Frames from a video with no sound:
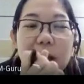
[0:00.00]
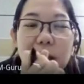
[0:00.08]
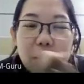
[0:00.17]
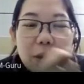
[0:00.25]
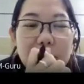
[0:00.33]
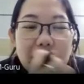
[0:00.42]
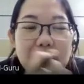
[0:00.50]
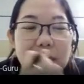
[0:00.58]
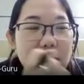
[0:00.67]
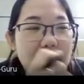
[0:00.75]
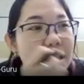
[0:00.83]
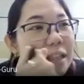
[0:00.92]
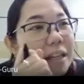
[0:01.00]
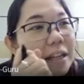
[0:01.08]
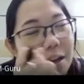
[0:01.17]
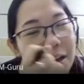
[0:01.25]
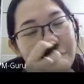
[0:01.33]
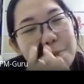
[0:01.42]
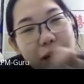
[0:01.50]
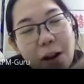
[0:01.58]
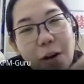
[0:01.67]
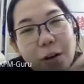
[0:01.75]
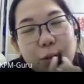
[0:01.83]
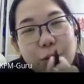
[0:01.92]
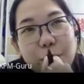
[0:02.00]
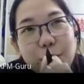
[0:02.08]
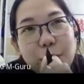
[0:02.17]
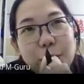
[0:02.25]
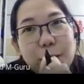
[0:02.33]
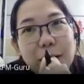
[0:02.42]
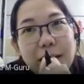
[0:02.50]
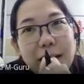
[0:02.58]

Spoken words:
Could this heating curve belong to